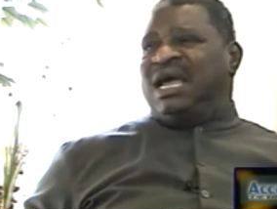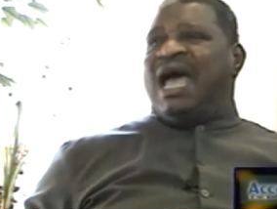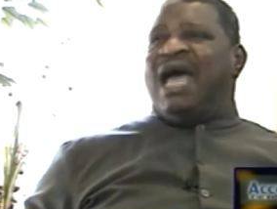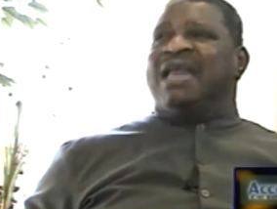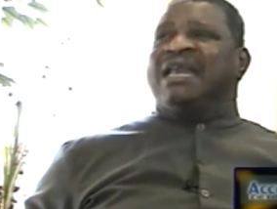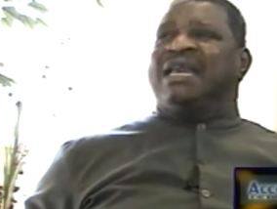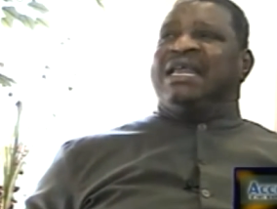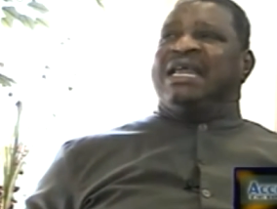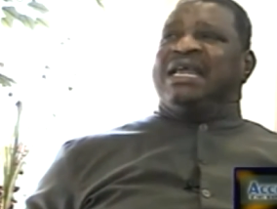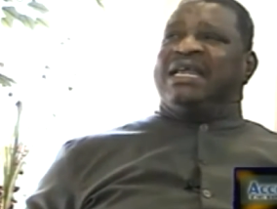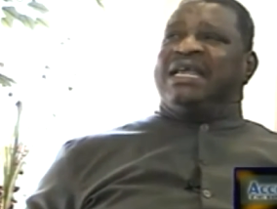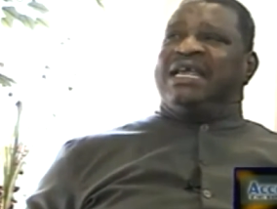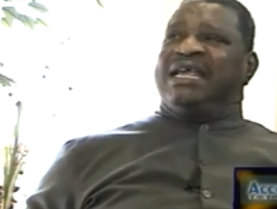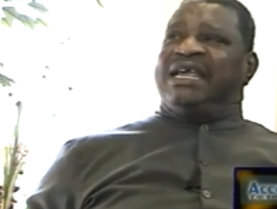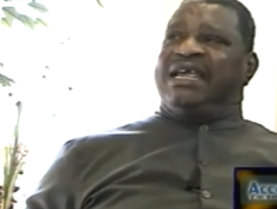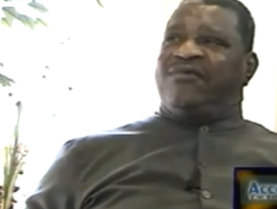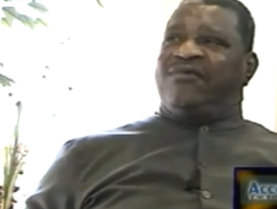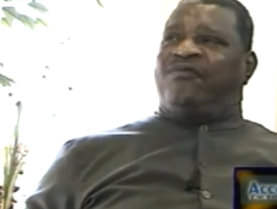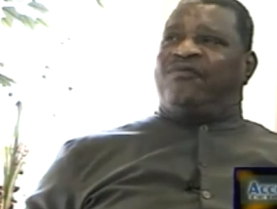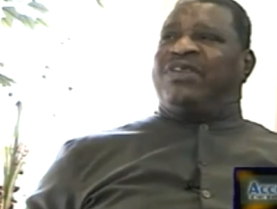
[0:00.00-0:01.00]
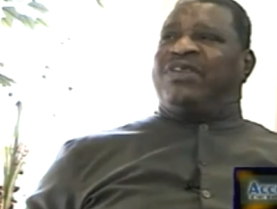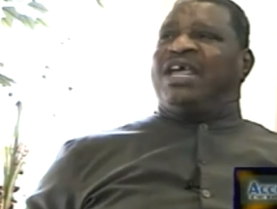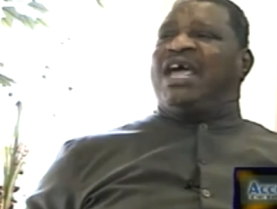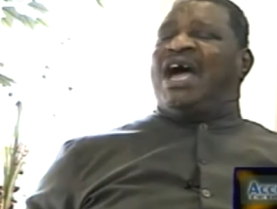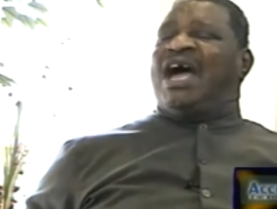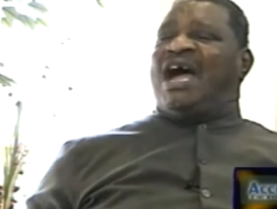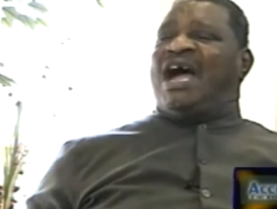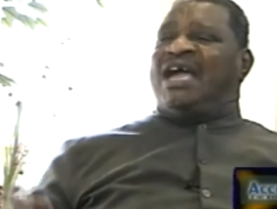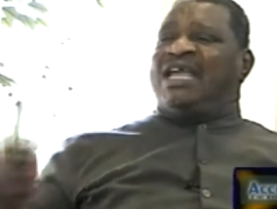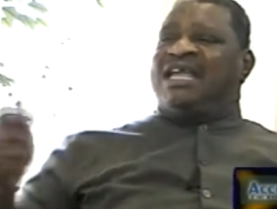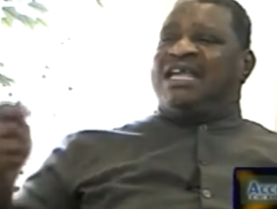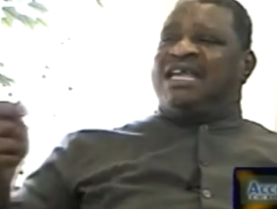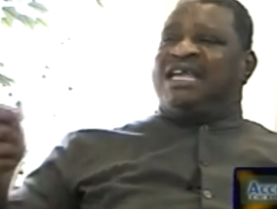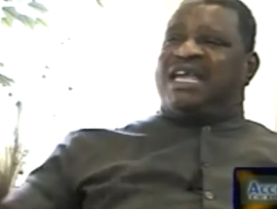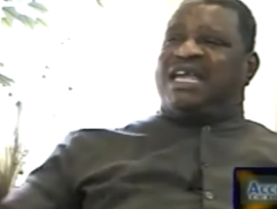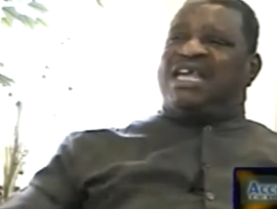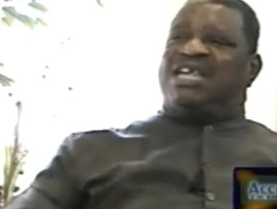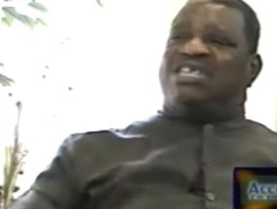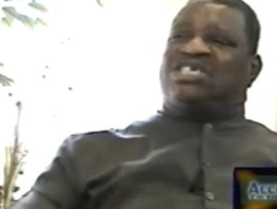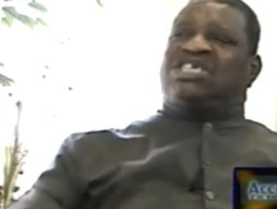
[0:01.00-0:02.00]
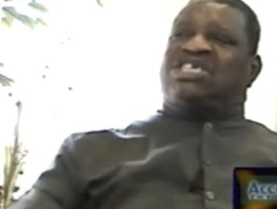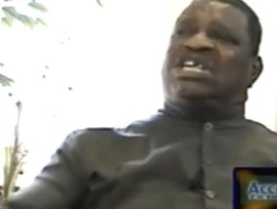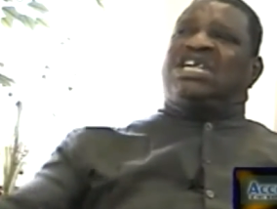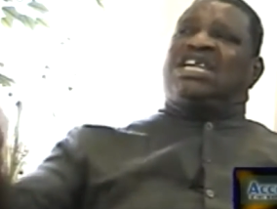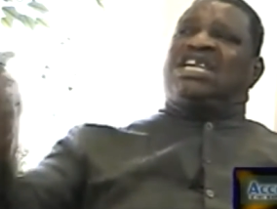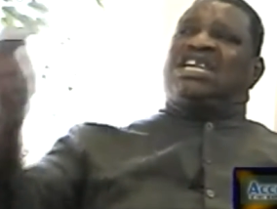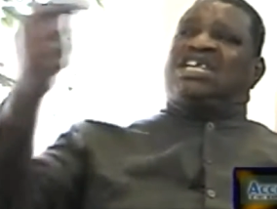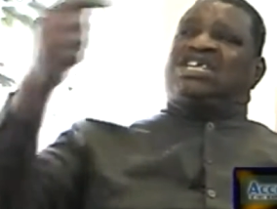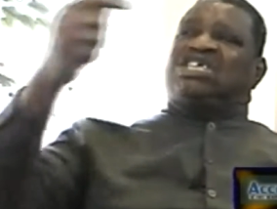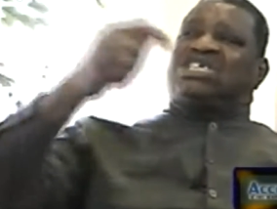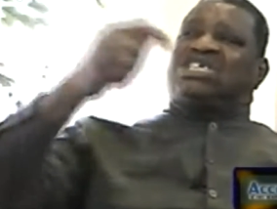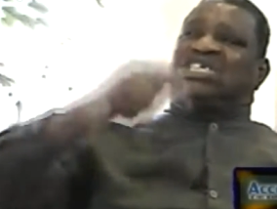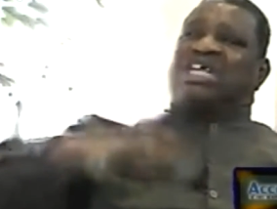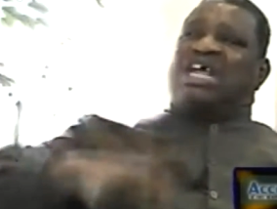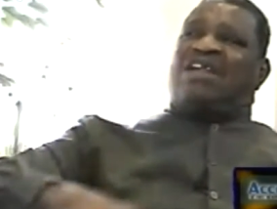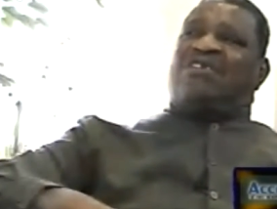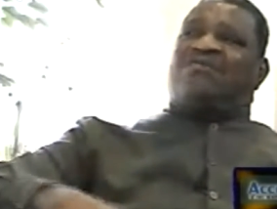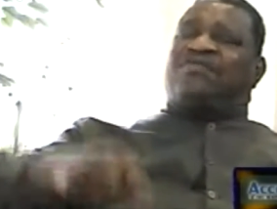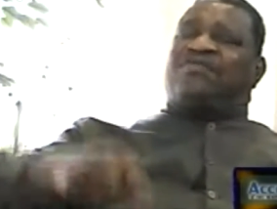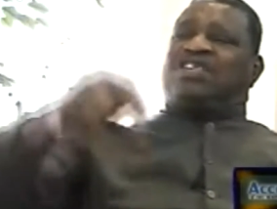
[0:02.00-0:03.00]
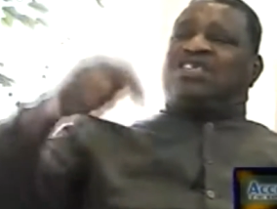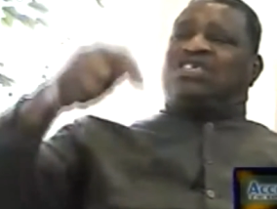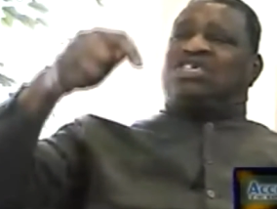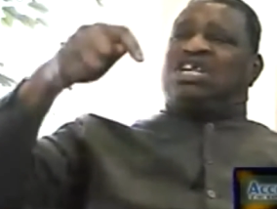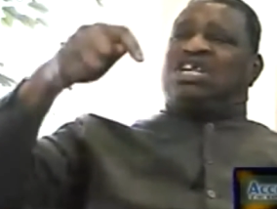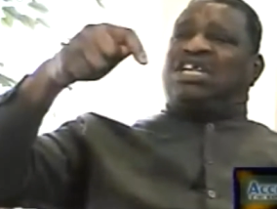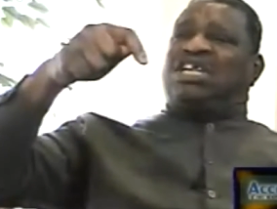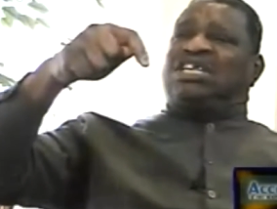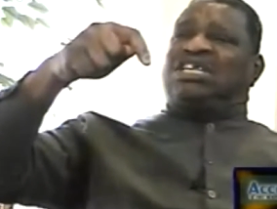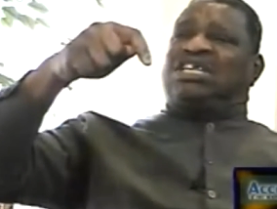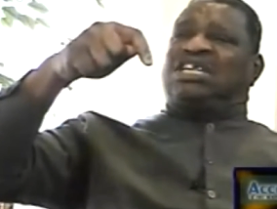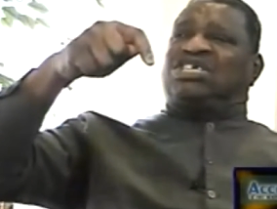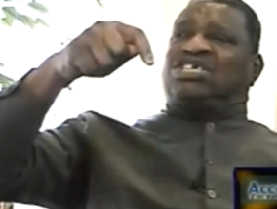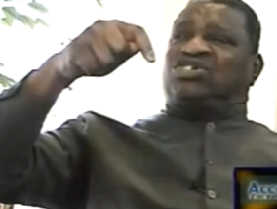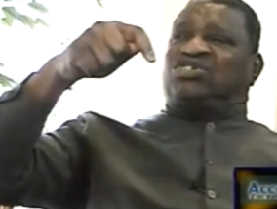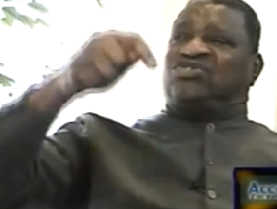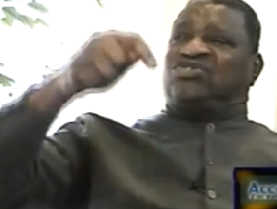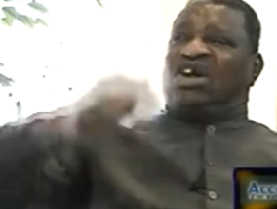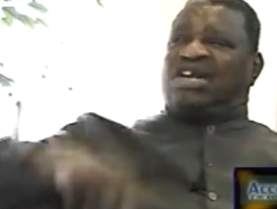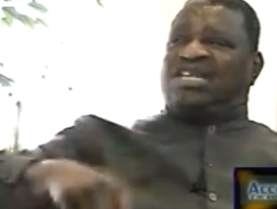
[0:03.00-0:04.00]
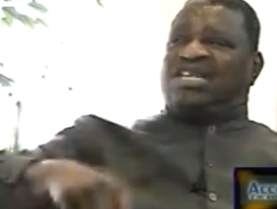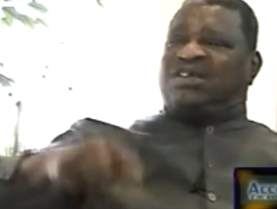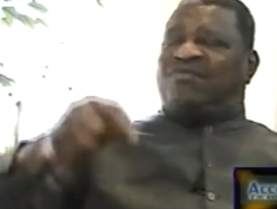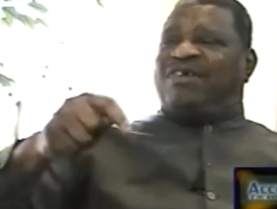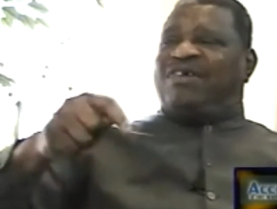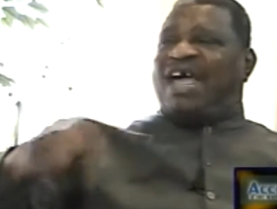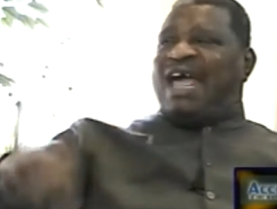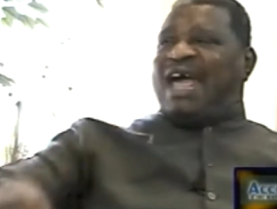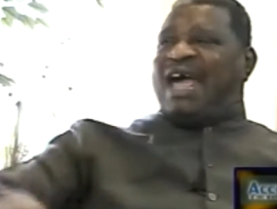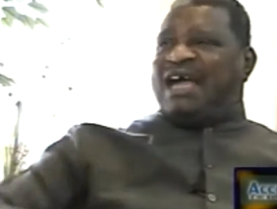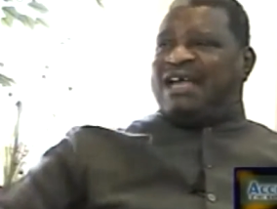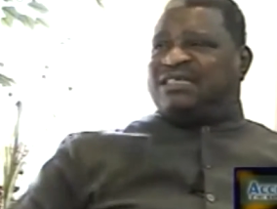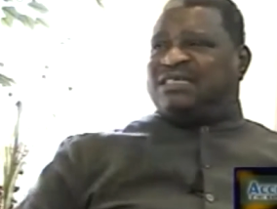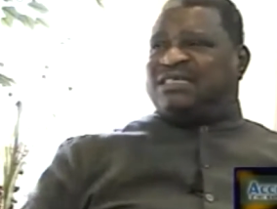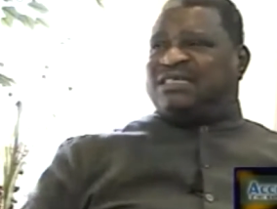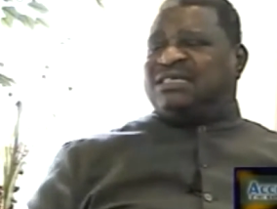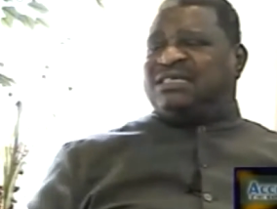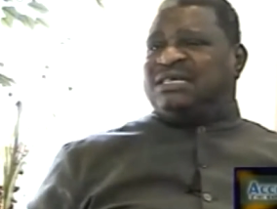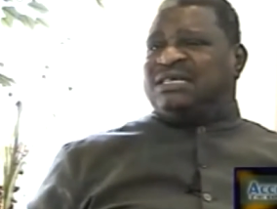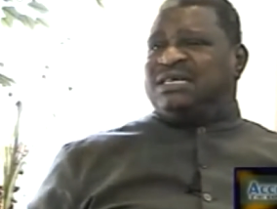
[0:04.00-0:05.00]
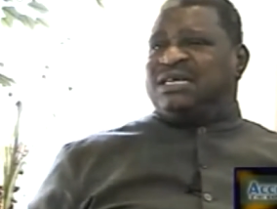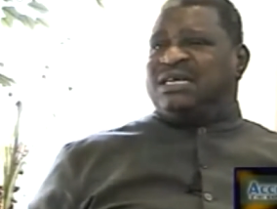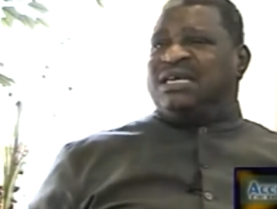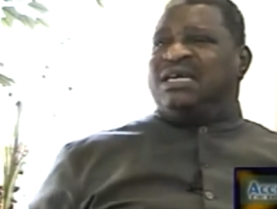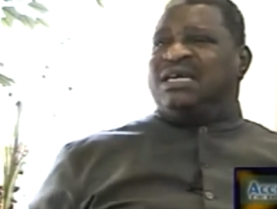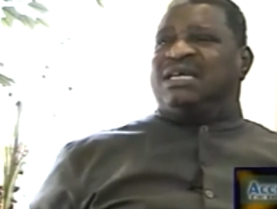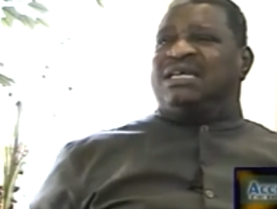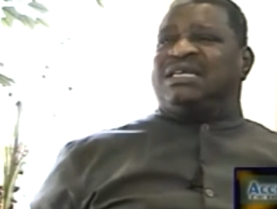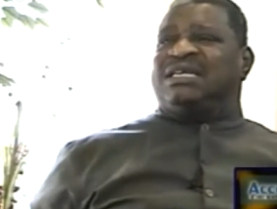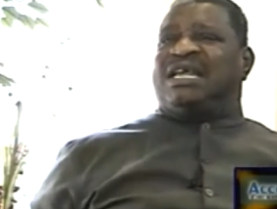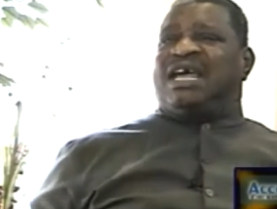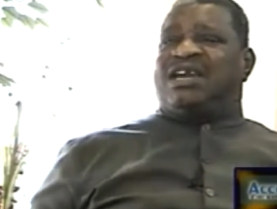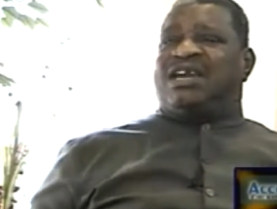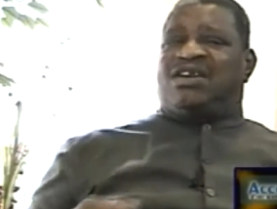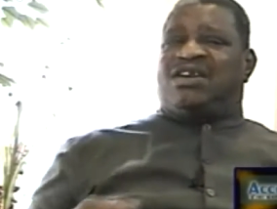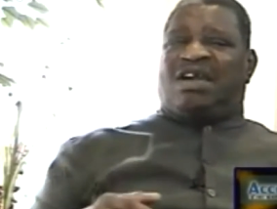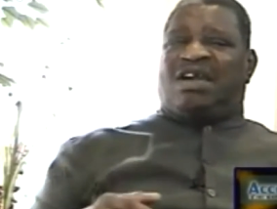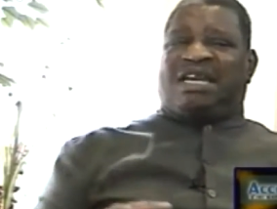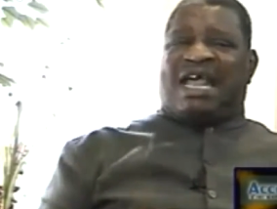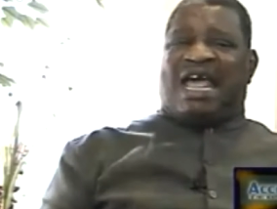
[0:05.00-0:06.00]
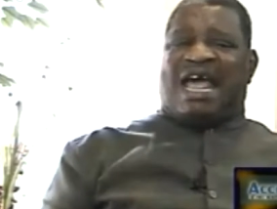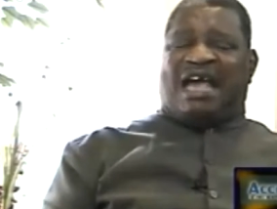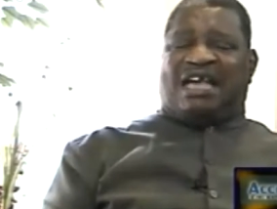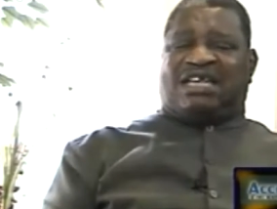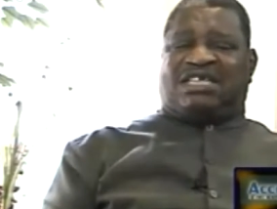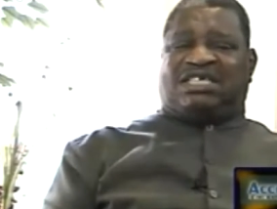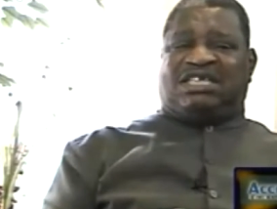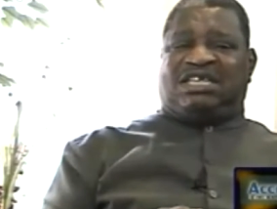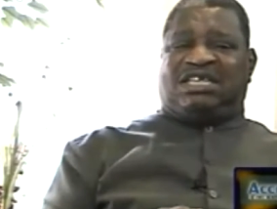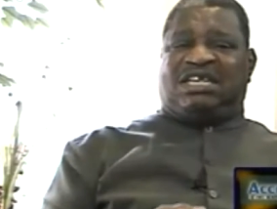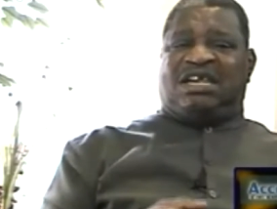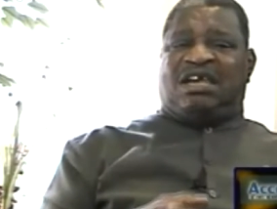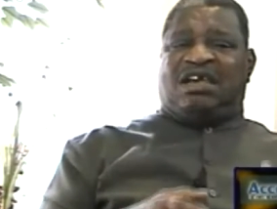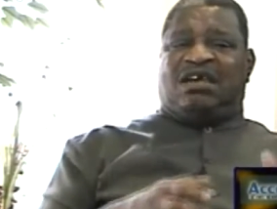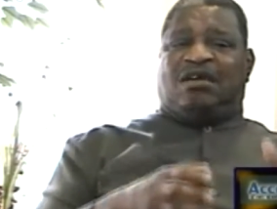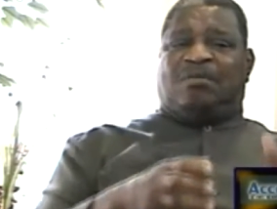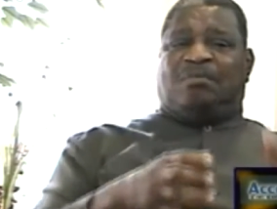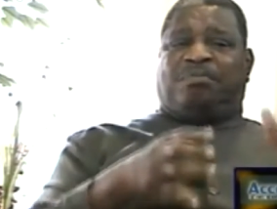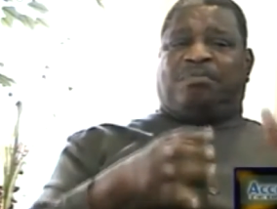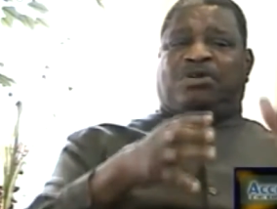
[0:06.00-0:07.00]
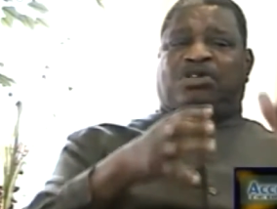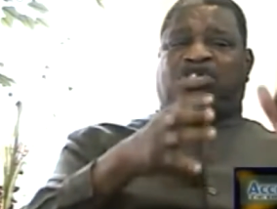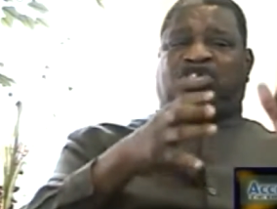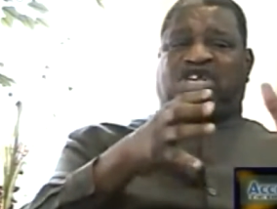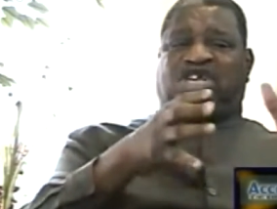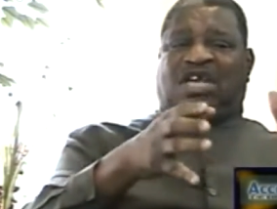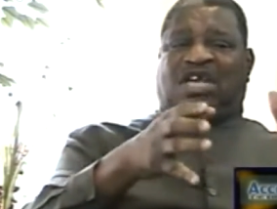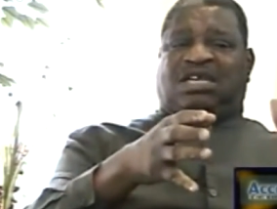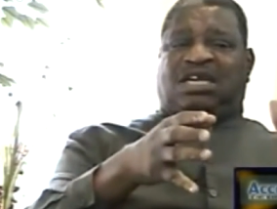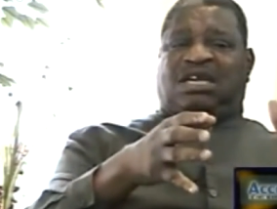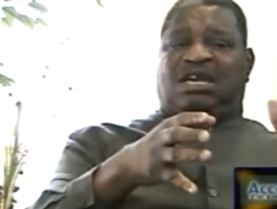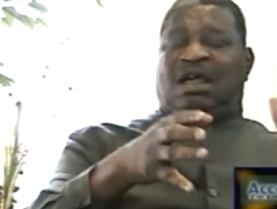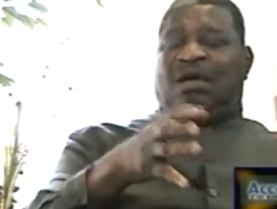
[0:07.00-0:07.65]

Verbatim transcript: And if they are engaging in the self in destructive acts, they are not actually projecting.